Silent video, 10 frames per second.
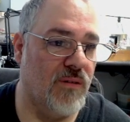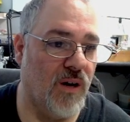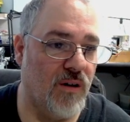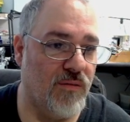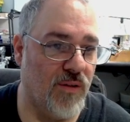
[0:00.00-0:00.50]

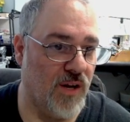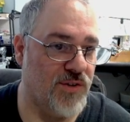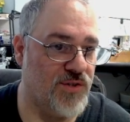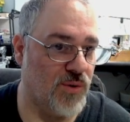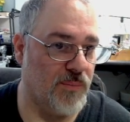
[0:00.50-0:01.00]
an
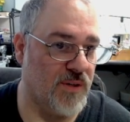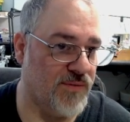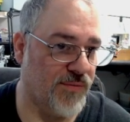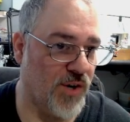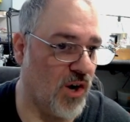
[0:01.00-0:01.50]
assortment of
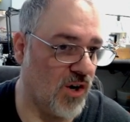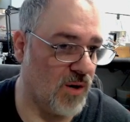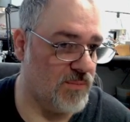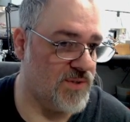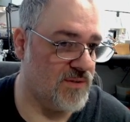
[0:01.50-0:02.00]
different
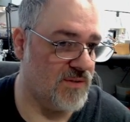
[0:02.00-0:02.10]
arms